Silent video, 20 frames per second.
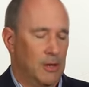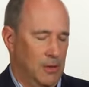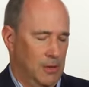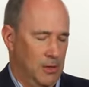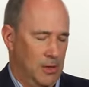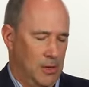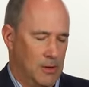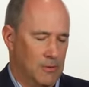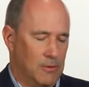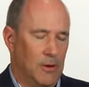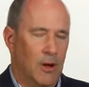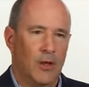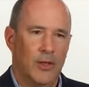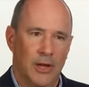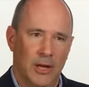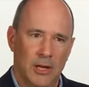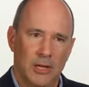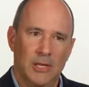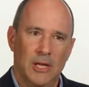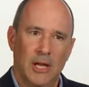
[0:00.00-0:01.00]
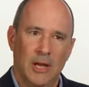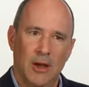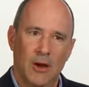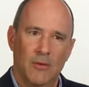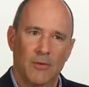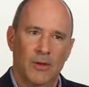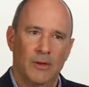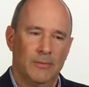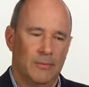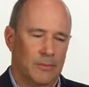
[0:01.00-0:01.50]
Are they going to take care
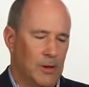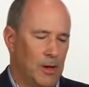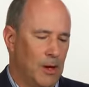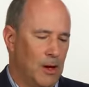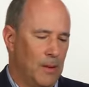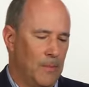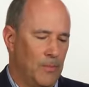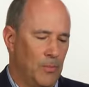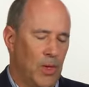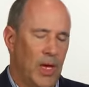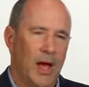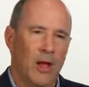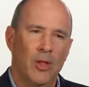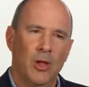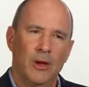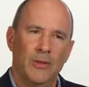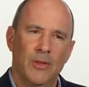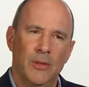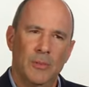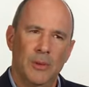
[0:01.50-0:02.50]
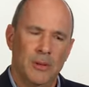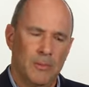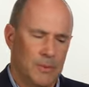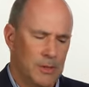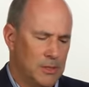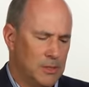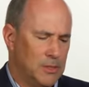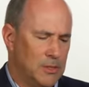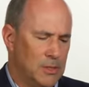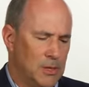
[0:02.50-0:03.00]
of it? How long have they been in
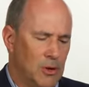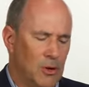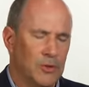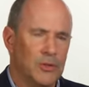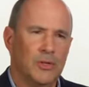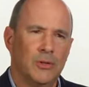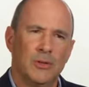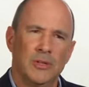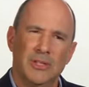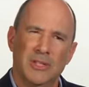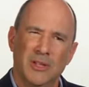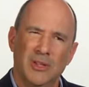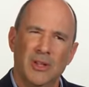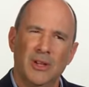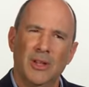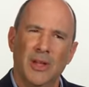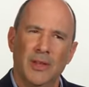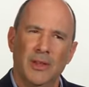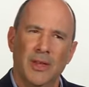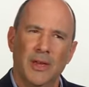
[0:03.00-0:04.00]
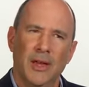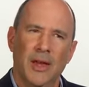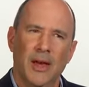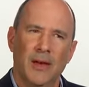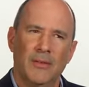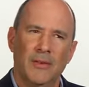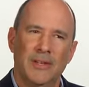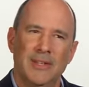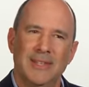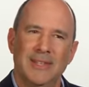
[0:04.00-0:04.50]
business? And also, does it look like they
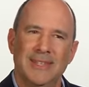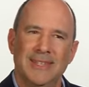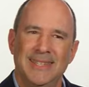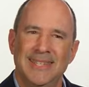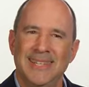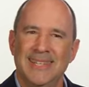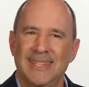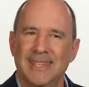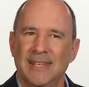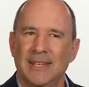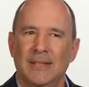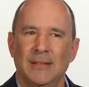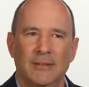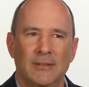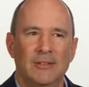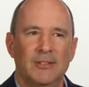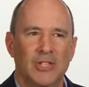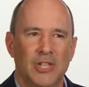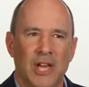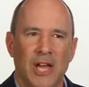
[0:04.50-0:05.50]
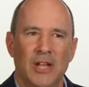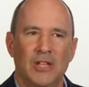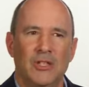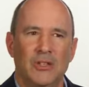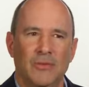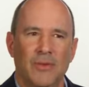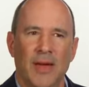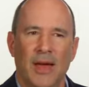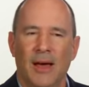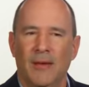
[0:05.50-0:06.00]
have a decent chance
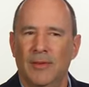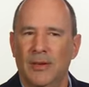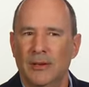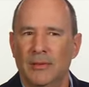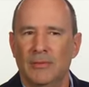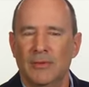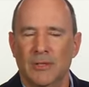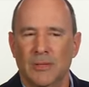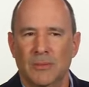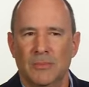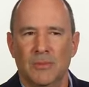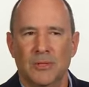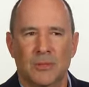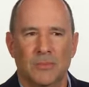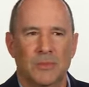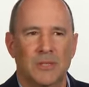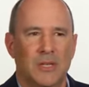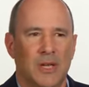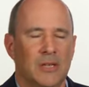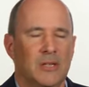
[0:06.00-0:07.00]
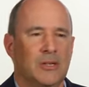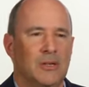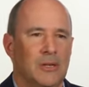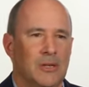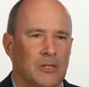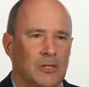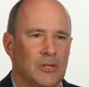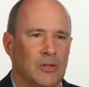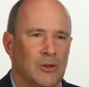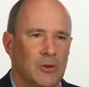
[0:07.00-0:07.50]
of having some
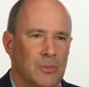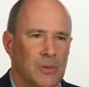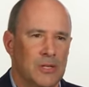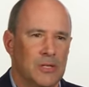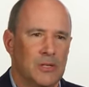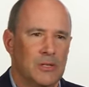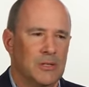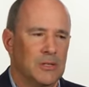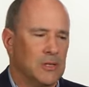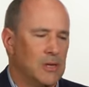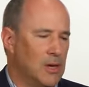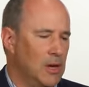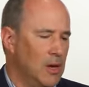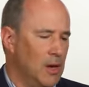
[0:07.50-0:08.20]
sustenance to their business?